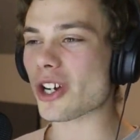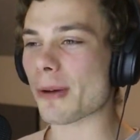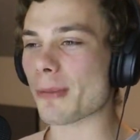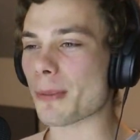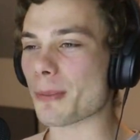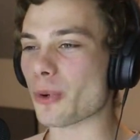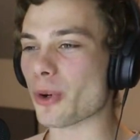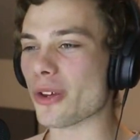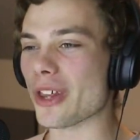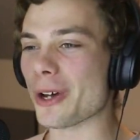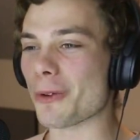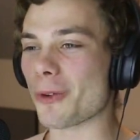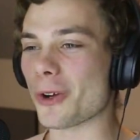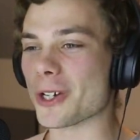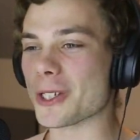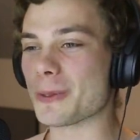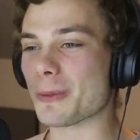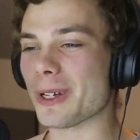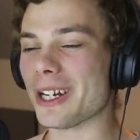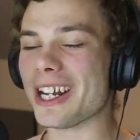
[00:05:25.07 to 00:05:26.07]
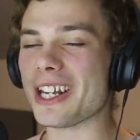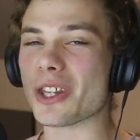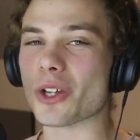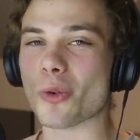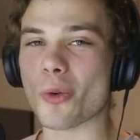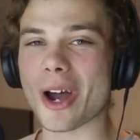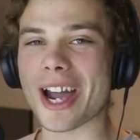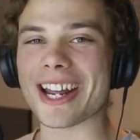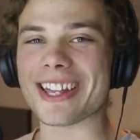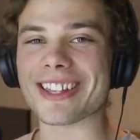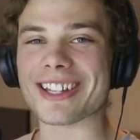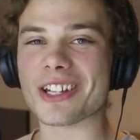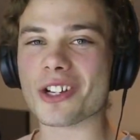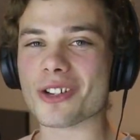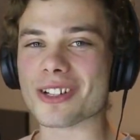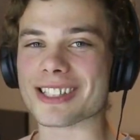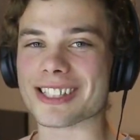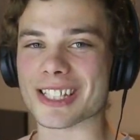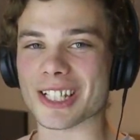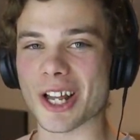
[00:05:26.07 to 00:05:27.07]
type of ball that was, but either way, they're
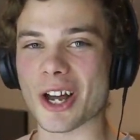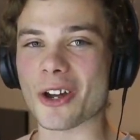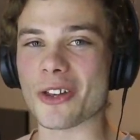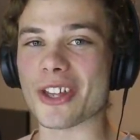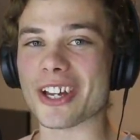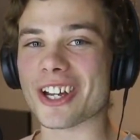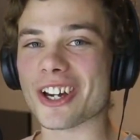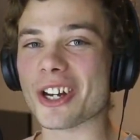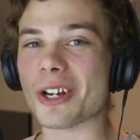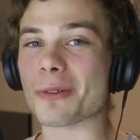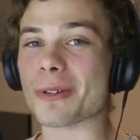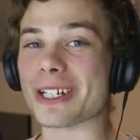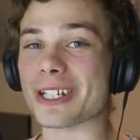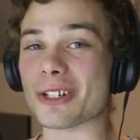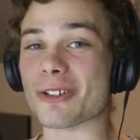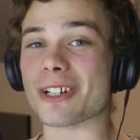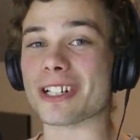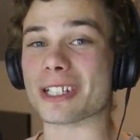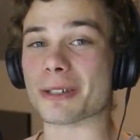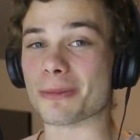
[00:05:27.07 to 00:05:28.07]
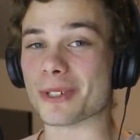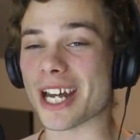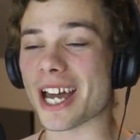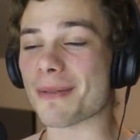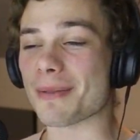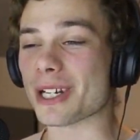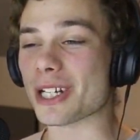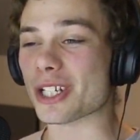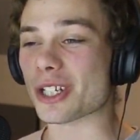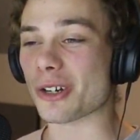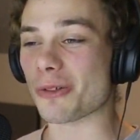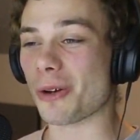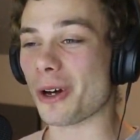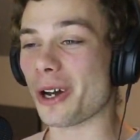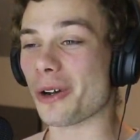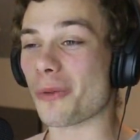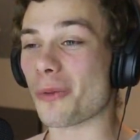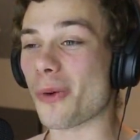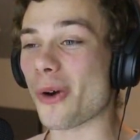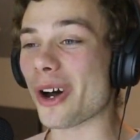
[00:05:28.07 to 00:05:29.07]
not slow. They're going to be doing some damage no
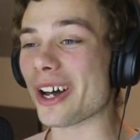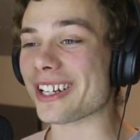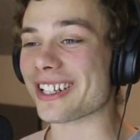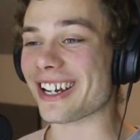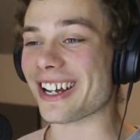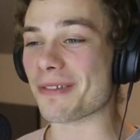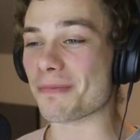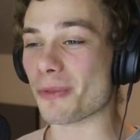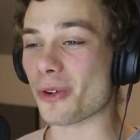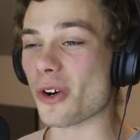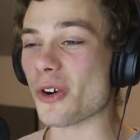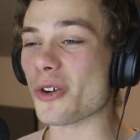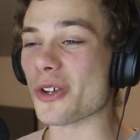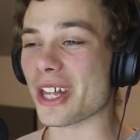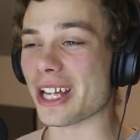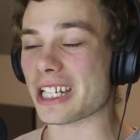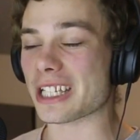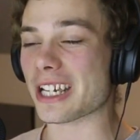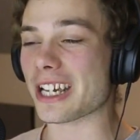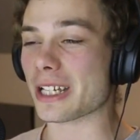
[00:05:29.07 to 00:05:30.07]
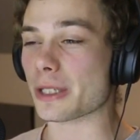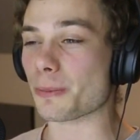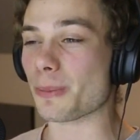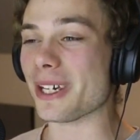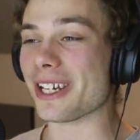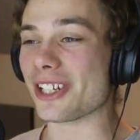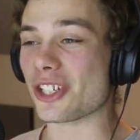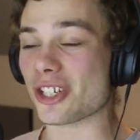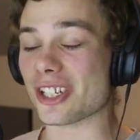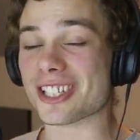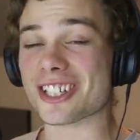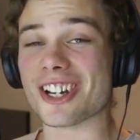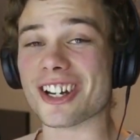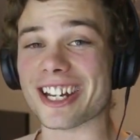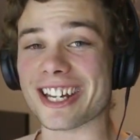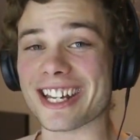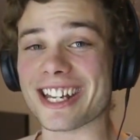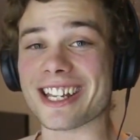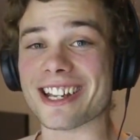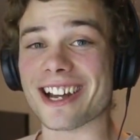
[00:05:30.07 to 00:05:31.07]
matter what ball that gets pitched. It's going to
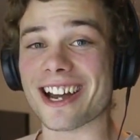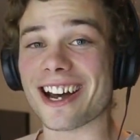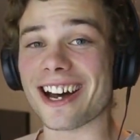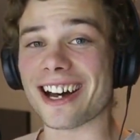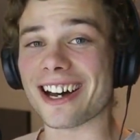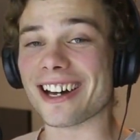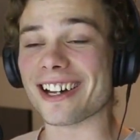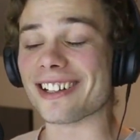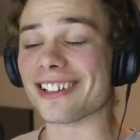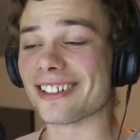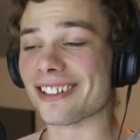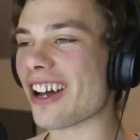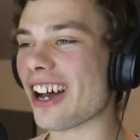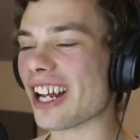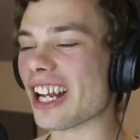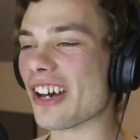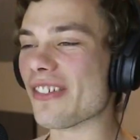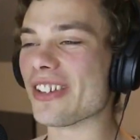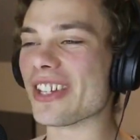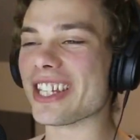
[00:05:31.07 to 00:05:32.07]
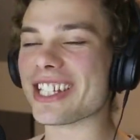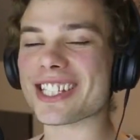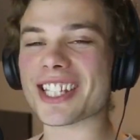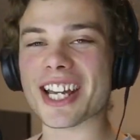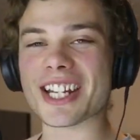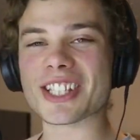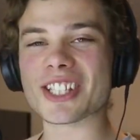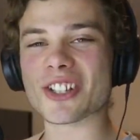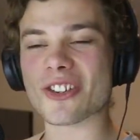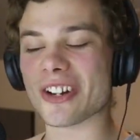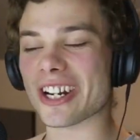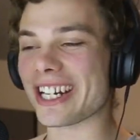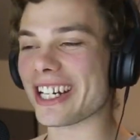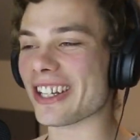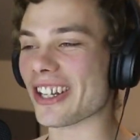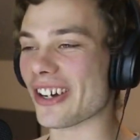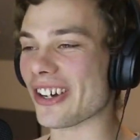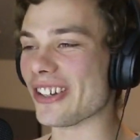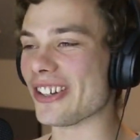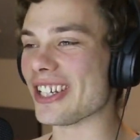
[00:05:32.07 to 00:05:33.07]
hit you hard. I love at this end screen
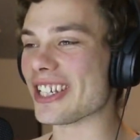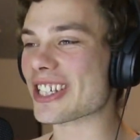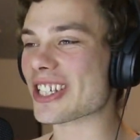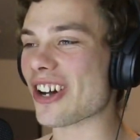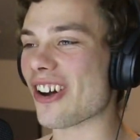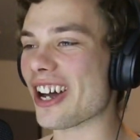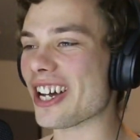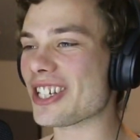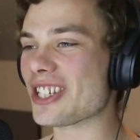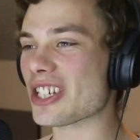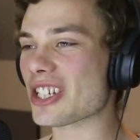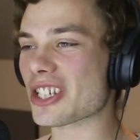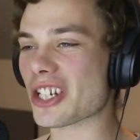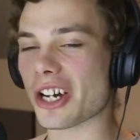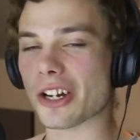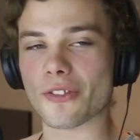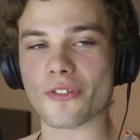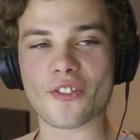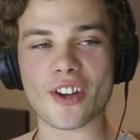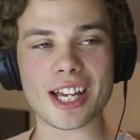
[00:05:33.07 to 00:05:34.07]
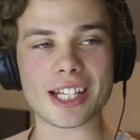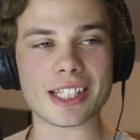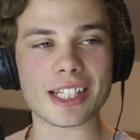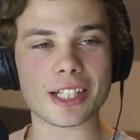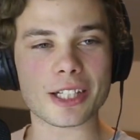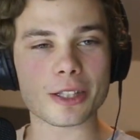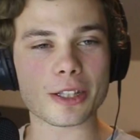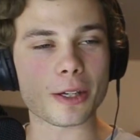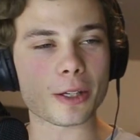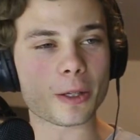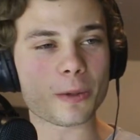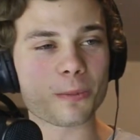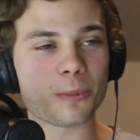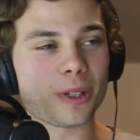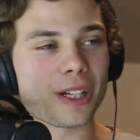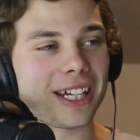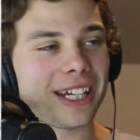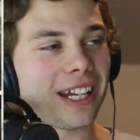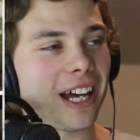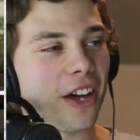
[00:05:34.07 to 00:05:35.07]
though, this guy's just kind of facing the
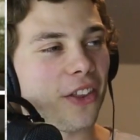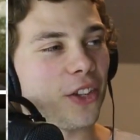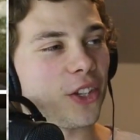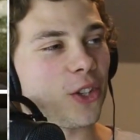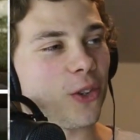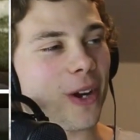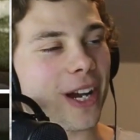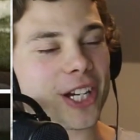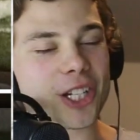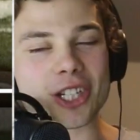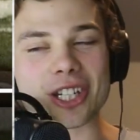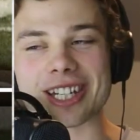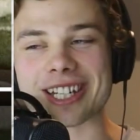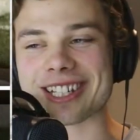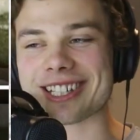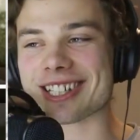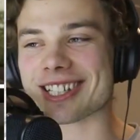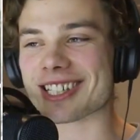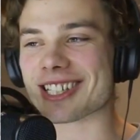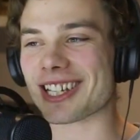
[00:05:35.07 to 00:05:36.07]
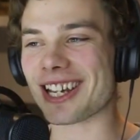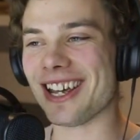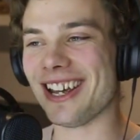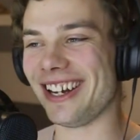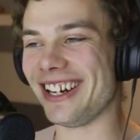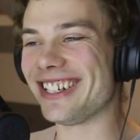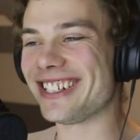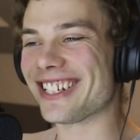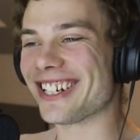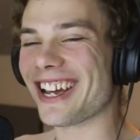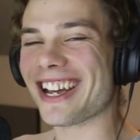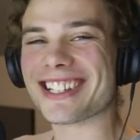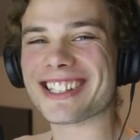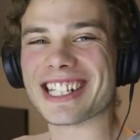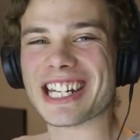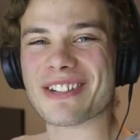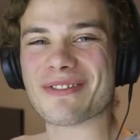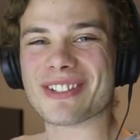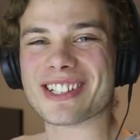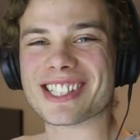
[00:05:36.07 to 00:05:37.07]
complete other direction. He
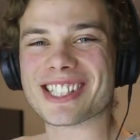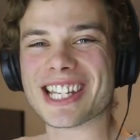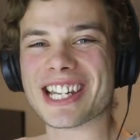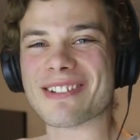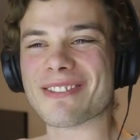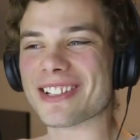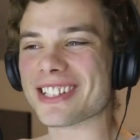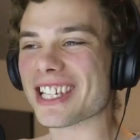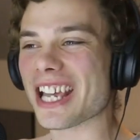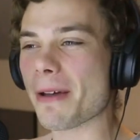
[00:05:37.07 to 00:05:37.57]
hasn't even seen what's